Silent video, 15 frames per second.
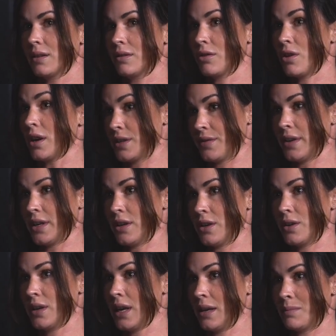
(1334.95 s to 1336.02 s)
CrossFitter
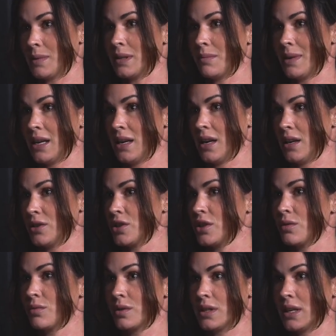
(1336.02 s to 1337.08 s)
who came to me and
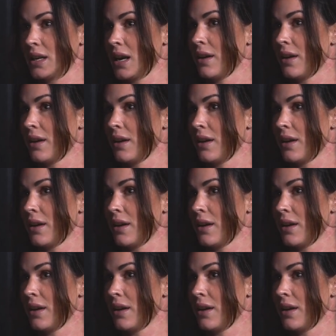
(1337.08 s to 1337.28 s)
she was like